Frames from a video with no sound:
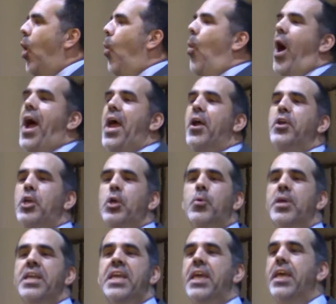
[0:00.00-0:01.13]
Why are
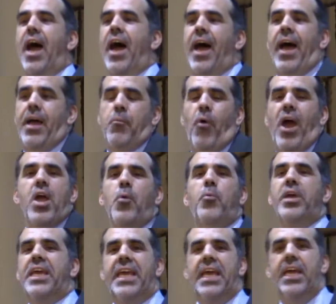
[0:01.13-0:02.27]
you in here? Uh, why are
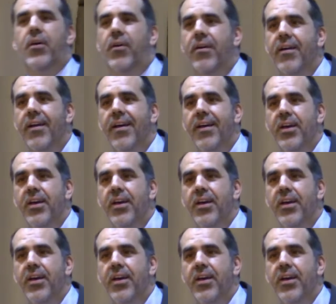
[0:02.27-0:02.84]
we here?